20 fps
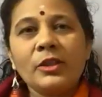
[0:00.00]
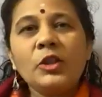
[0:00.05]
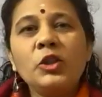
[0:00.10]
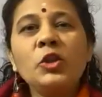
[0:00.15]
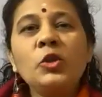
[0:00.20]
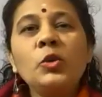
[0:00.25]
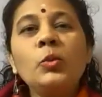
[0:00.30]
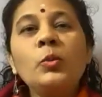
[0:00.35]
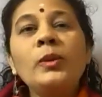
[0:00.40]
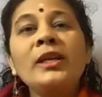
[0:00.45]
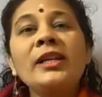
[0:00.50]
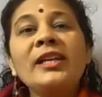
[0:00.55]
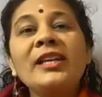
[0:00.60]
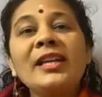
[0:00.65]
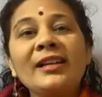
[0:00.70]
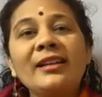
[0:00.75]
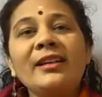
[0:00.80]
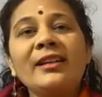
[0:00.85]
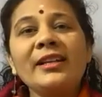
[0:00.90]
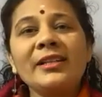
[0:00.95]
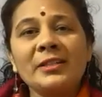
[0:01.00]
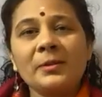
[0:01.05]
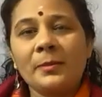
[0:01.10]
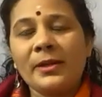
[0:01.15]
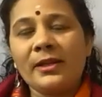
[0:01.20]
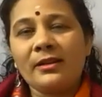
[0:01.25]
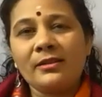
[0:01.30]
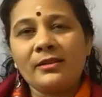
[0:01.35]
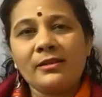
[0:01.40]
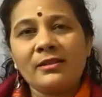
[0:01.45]
You will get an
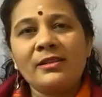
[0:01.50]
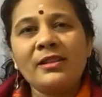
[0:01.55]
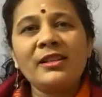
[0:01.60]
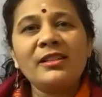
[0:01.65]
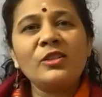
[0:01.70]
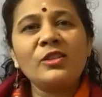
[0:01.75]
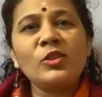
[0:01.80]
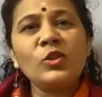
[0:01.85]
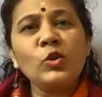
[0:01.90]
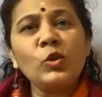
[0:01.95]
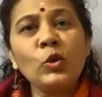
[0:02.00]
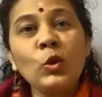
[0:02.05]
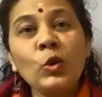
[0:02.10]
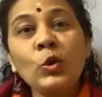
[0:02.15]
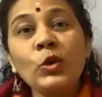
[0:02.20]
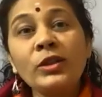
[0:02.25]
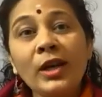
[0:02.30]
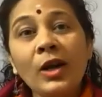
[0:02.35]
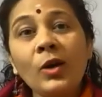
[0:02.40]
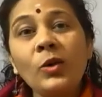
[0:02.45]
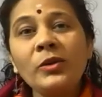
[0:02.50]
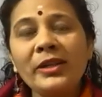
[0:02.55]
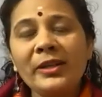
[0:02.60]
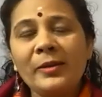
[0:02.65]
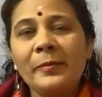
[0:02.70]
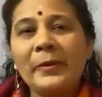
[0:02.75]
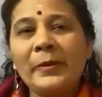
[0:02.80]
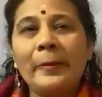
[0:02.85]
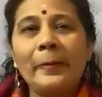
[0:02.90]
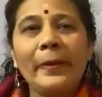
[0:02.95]
experience. There is no doubt in
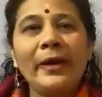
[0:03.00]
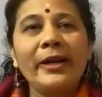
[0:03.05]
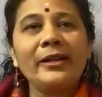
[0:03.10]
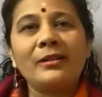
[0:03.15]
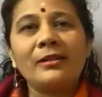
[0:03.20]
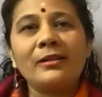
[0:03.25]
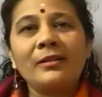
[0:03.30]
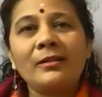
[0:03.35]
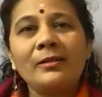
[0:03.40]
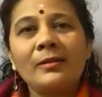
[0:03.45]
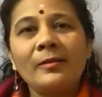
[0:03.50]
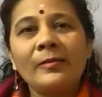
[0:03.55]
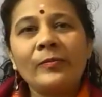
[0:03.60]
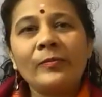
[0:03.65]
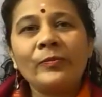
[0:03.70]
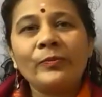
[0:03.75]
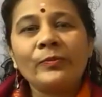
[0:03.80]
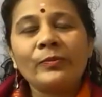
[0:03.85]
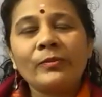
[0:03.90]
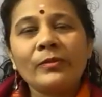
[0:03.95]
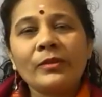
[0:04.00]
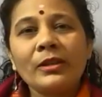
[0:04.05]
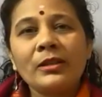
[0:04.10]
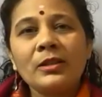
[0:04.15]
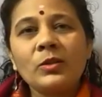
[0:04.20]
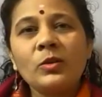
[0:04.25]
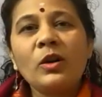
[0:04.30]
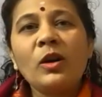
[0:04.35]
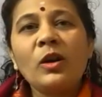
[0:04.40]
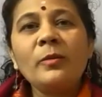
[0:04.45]
my mind.
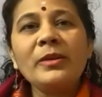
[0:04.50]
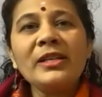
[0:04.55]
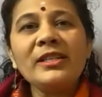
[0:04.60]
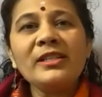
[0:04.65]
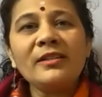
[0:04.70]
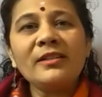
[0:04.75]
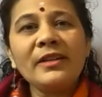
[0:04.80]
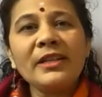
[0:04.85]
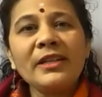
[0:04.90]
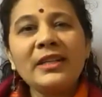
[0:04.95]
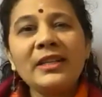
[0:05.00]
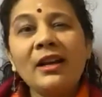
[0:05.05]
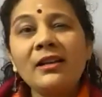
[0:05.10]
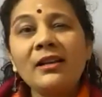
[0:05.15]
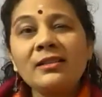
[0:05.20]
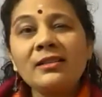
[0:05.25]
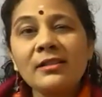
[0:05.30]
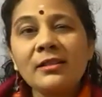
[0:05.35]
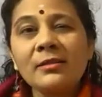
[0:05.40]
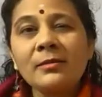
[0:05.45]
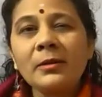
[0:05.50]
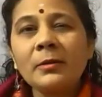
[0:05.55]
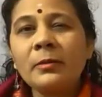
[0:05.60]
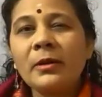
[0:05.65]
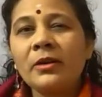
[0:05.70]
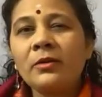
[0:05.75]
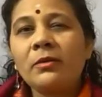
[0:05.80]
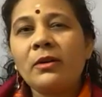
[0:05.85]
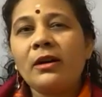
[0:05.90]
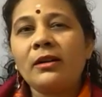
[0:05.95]
Swami is a very answerable
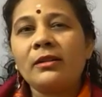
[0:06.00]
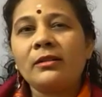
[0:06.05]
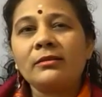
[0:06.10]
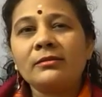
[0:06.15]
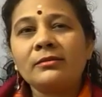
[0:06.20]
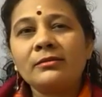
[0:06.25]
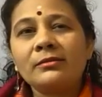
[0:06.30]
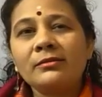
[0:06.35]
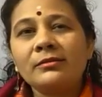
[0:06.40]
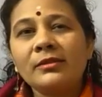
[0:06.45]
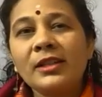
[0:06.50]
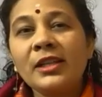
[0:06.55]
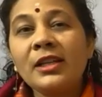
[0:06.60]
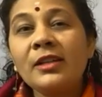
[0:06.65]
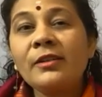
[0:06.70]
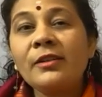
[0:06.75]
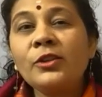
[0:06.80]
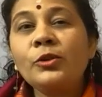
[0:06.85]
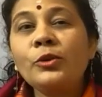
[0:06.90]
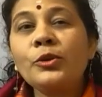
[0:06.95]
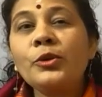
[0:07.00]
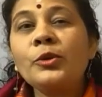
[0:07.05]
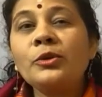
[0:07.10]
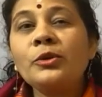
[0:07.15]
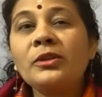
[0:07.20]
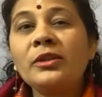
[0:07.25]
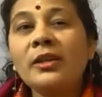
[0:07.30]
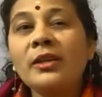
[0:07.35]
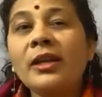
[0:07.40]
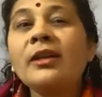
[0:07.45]
Bhagwan, even though you
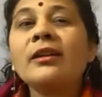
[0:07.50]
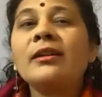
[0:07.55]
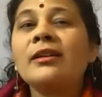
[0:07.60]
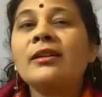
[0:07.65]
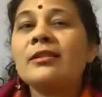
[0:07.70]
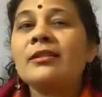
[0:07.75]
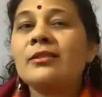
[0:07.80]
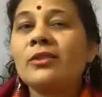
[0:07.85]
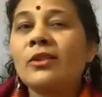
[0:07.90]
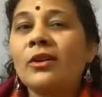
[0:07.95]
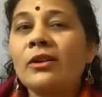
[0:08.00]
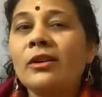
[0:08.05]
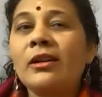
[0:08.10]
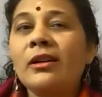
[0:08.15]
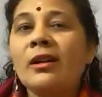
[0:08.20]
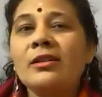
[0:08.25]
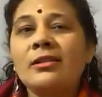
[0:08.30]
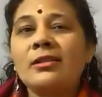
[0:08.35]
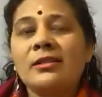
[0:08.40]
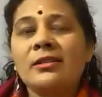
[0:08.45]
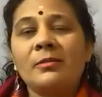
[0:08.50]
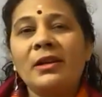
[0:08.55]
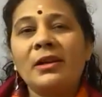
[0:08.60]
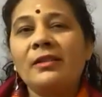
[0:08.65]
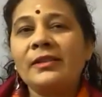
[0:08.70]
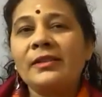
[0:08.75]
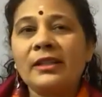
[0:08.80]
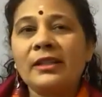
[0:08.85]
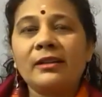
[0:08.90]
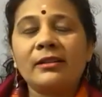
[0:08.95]
think he is not an answerable
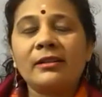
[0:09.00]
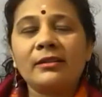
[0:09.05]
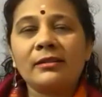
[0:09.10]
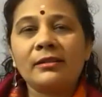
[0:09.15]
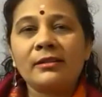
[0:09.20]
avatar.